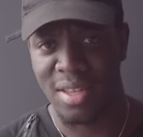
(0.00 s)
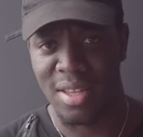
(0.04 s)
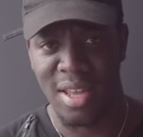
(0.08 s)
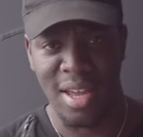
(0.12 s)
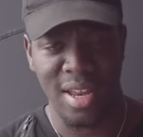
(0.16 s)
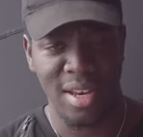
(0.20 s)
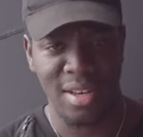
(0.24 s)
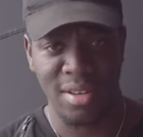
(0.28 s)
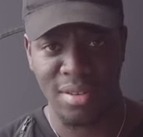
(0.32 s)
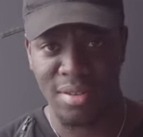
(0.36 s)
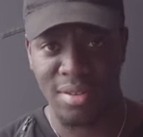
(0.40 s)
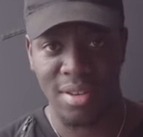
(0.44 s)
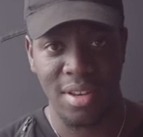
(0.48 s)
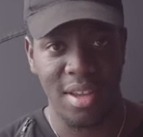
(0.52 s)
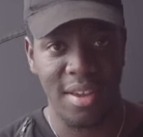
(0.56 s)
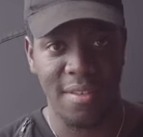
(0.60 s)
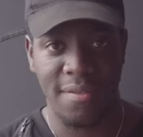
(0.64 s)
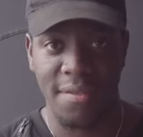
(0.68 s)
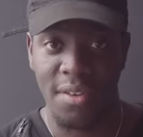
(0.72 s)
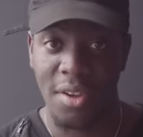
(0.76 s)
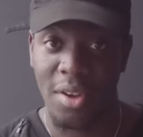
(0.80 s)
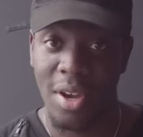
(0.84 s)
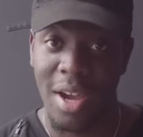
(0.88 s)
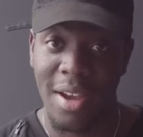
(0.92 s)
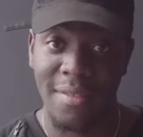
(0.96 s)
then
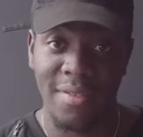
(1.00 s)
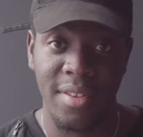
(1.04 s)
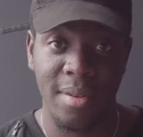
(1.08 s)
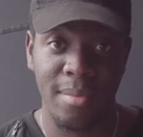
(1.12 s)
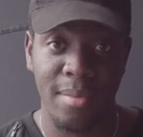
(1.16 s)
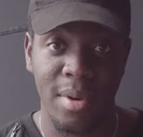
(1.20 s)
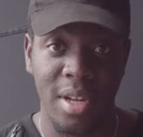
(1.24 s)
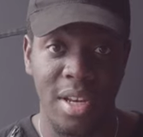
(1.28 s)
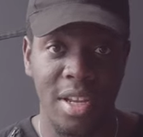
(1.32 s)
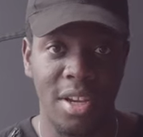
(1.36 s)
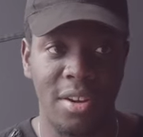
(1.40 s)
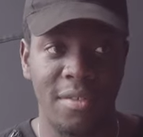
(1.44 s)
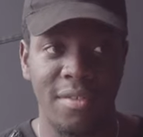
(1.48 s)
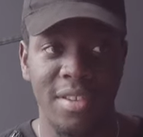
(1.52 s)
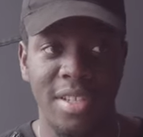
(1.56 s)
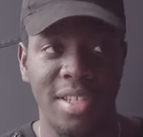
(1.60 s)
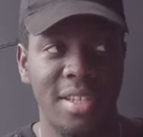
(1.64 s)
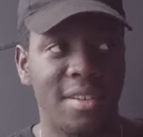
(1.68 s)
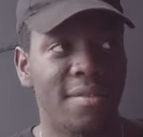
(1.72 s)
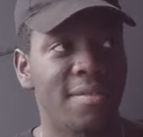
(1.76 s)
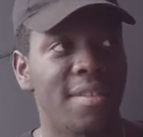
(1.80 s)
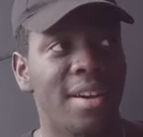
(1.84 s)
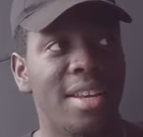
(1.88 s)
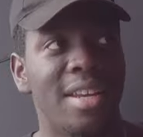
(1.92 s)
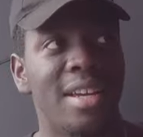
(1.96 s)
if you have the money,
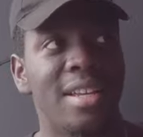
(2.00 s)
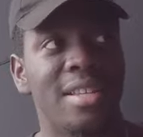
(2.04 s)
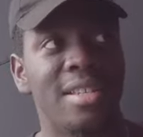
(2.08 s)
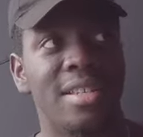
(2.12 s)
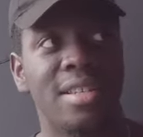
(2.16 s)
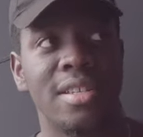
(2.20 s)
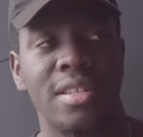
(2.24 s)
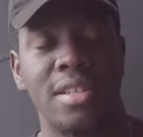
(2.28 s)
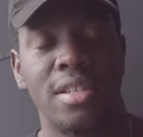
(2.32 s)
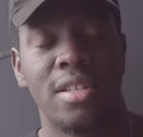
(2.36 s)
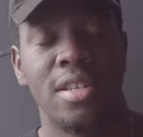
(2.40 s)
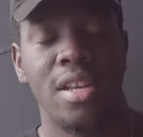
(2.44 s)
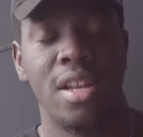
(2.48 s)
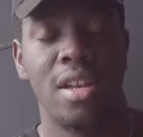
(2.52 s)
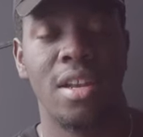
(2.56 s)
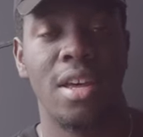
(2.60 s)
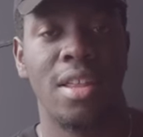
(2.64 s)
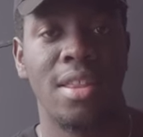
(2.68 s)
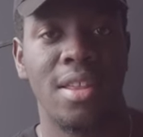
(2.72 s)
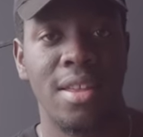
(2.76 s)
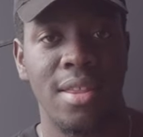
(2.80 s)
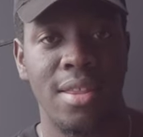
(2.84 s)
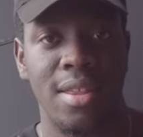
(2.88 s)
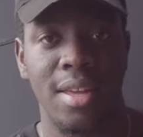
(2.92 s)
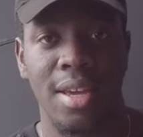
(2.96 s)
obviously finances is
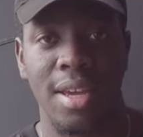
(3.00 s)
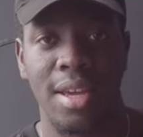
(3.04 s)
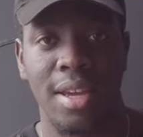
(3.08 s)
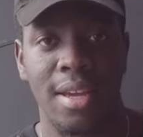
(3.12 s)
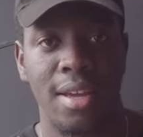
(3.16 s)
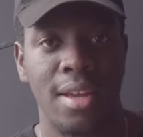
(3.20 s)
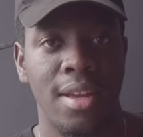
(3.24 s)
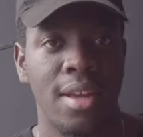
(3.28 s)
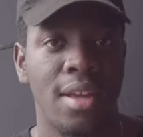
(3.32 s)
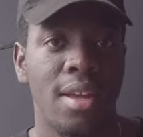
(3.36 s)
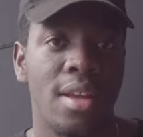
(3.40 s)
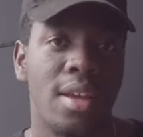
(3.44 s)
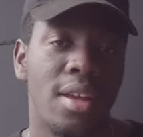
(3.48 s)
another thing